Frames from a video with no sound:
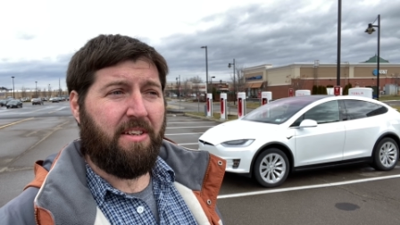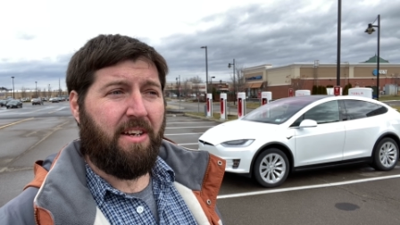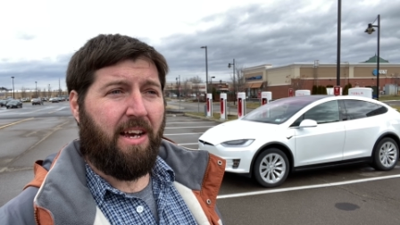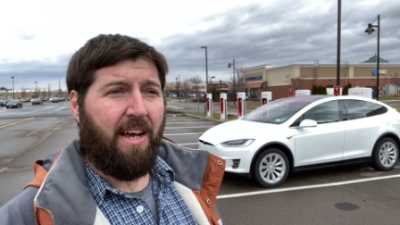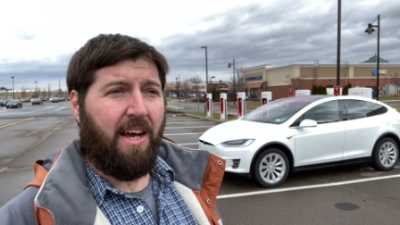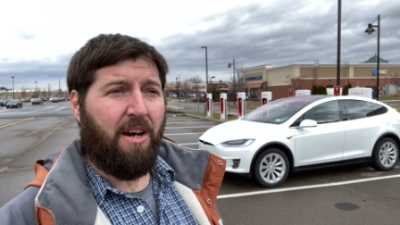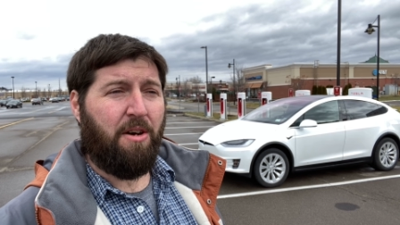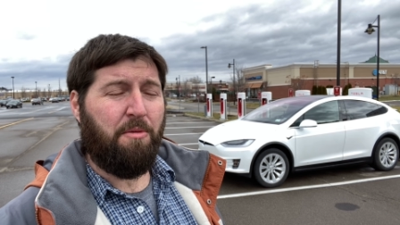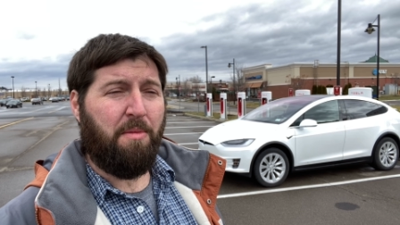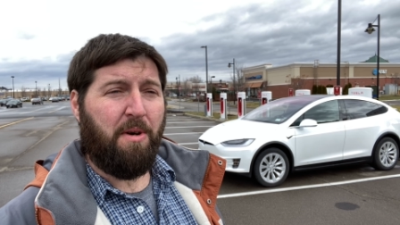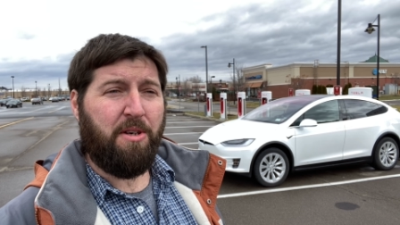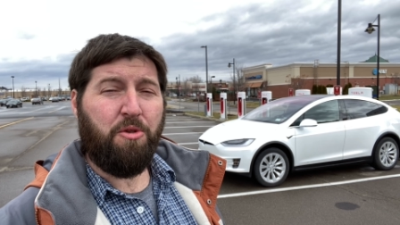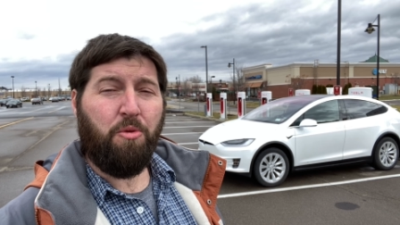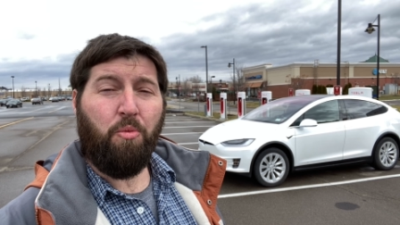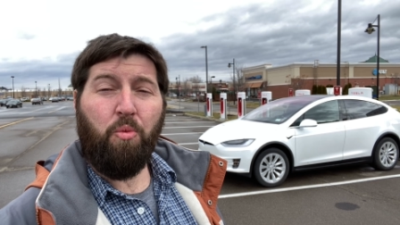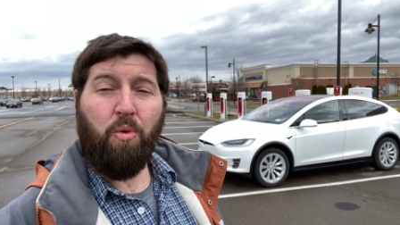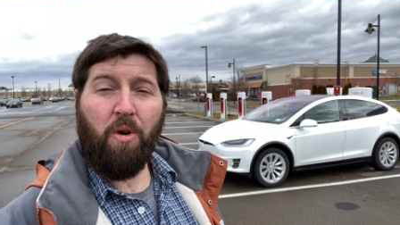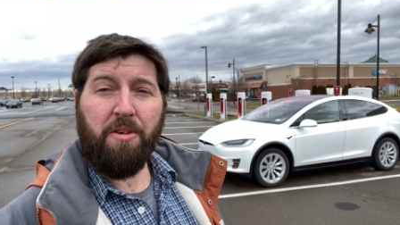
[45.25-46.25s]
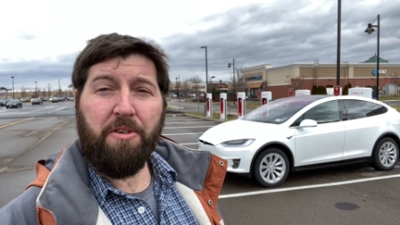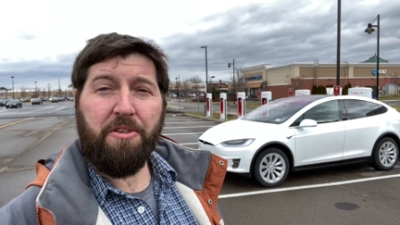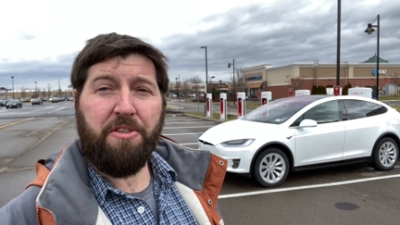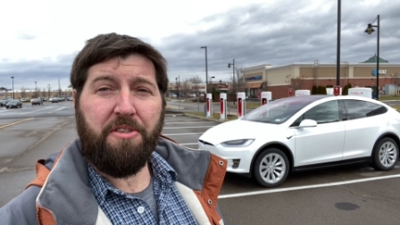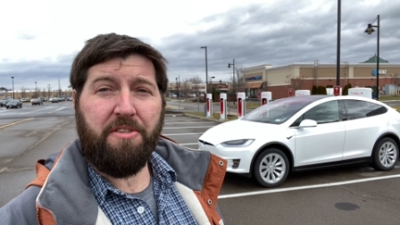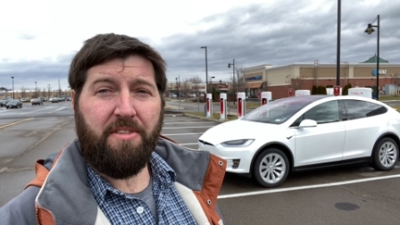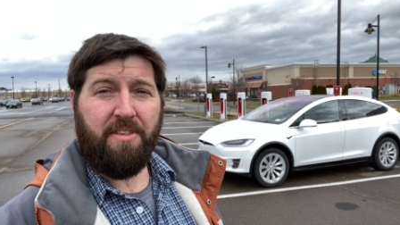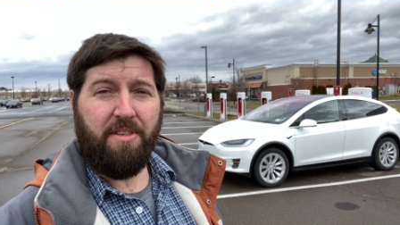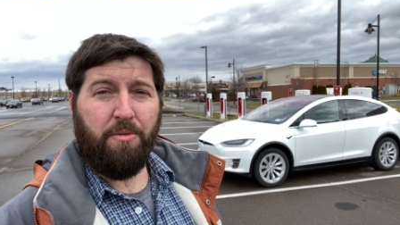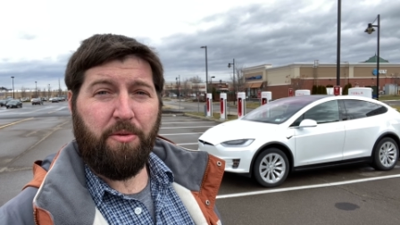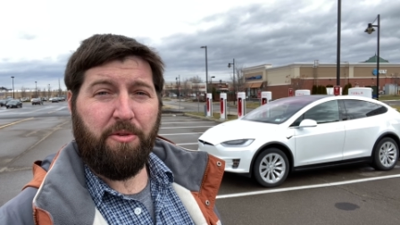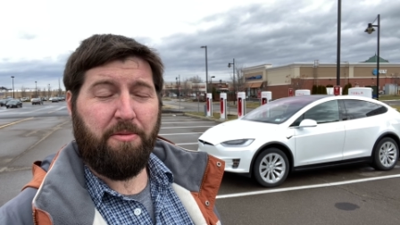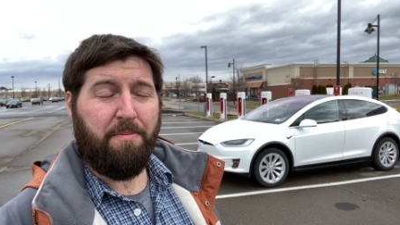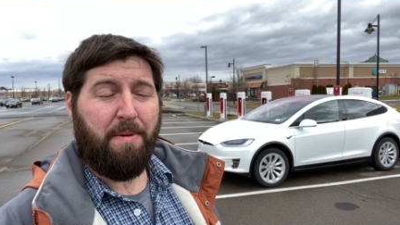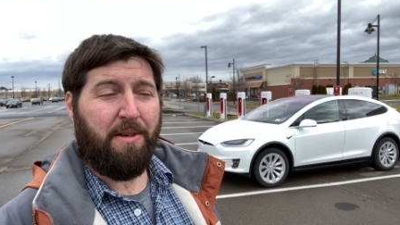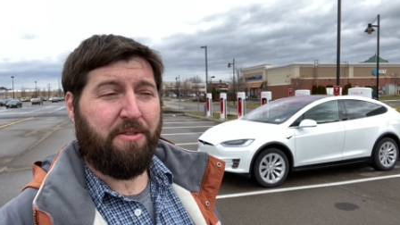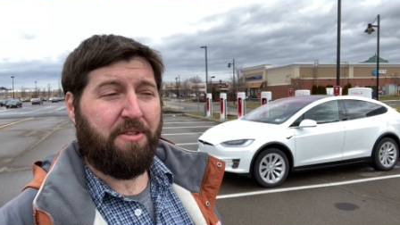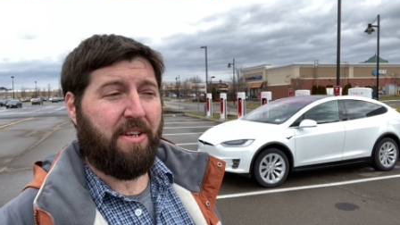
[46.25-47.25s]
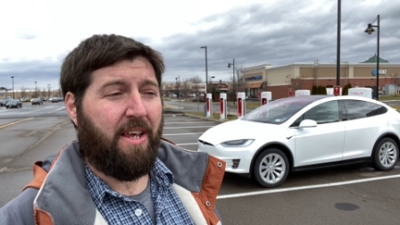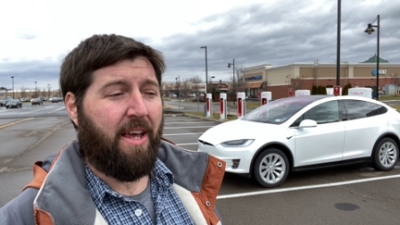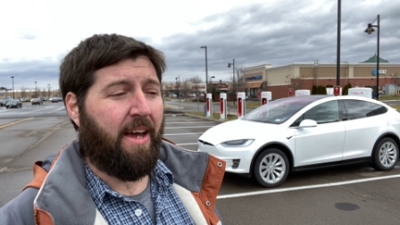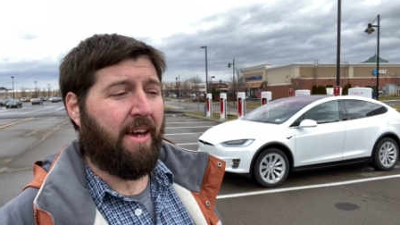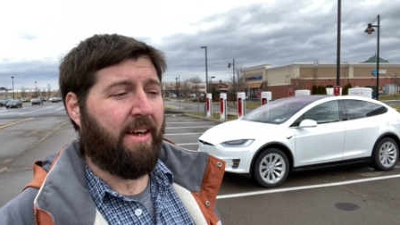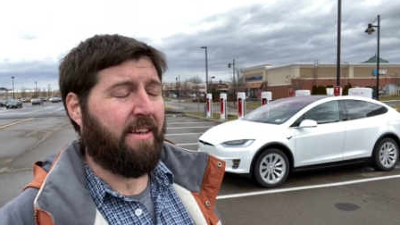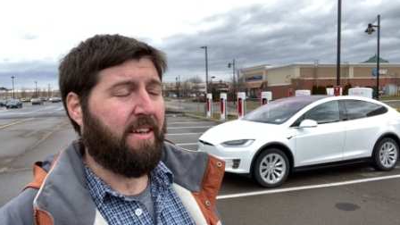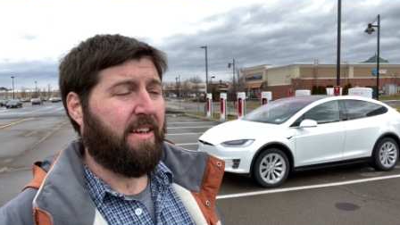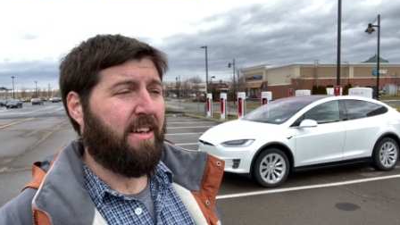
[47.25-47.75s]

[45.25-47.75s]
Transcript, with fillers: how much worse it was about to get.